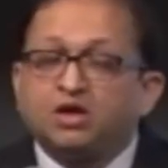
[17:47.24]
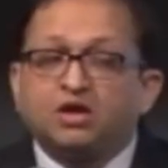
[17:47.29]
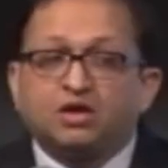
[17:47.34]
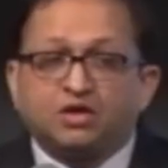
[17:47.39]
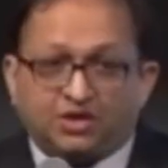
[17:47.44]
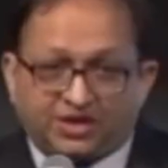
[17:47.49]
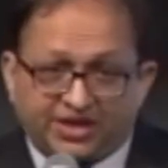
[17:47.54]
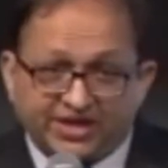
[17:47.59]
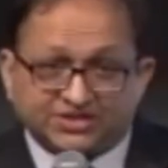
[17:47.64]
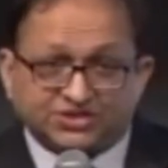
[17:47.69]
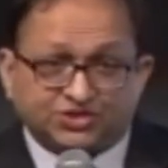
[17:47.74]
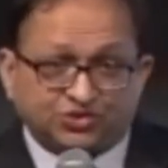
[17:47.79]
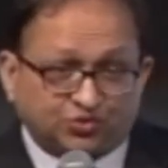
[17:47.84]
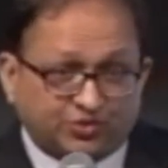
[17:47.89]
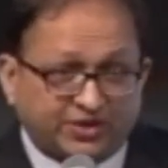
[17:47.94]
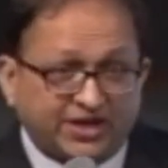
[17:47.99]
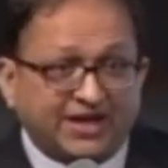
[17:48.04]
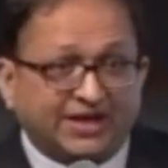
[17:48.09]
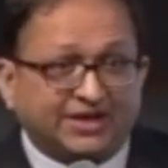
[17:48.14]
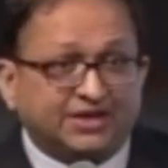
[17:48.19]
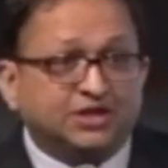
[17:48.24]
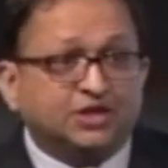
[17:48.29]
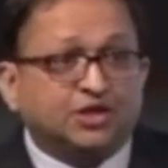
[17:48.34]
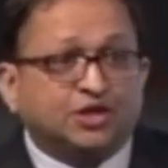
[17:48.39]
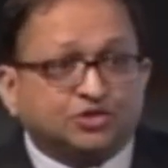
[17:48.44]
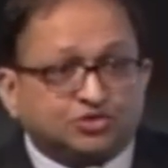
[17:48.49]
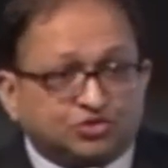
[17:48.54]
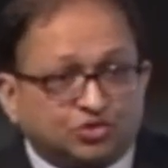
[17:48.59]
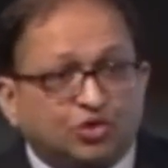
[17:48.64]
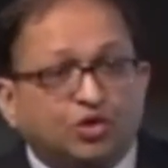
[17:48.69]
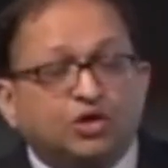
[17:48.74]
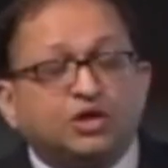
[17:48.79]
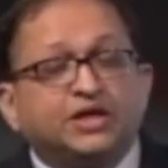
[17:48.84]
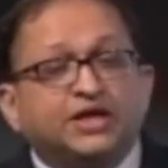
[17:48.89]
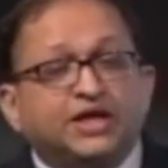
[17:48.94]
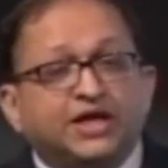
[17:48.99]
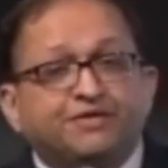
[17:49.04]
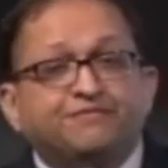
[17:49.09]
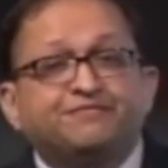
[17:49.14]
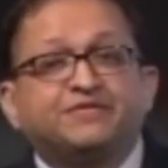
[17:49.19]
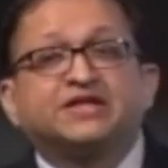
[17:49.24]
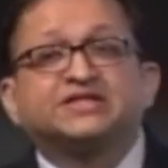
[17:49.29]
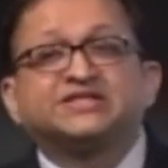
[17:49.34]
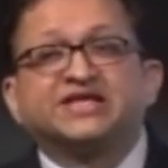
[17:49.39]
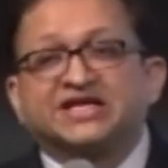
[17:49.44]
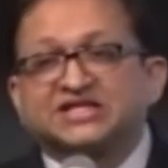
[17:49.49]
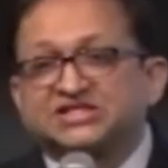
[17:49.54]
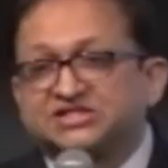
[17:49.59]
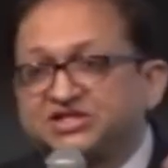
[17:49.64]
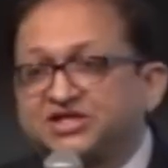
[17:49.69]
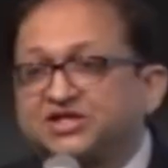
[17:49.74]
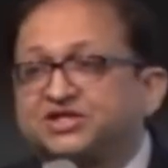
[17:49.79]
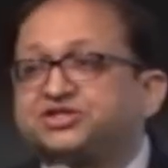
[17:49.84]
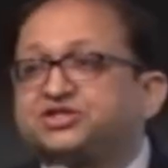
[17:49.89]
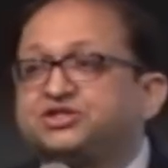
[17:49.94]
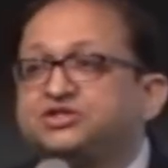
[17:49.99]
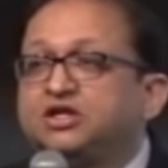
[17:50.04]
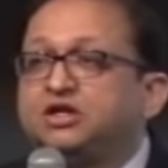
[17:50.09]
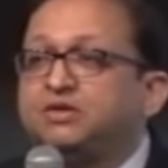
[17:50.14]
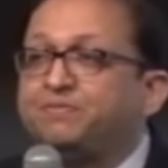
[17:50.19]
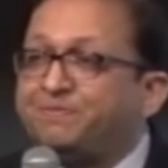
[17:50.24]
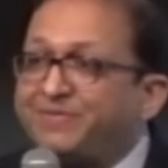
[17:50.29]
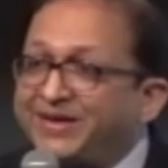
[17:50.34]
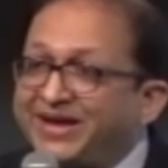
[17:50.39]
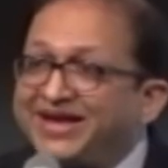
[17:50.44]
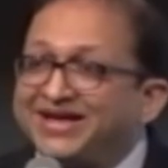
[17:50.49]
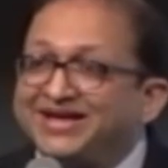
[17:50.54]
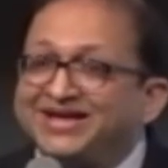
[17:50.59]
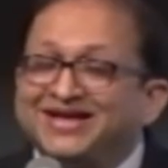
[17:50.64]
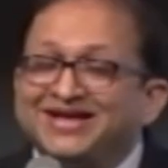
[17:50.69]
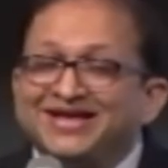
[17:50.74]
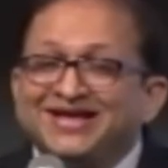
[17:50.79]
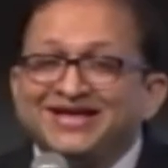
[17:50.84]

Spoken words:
Yes, you can. So if there is exertional pain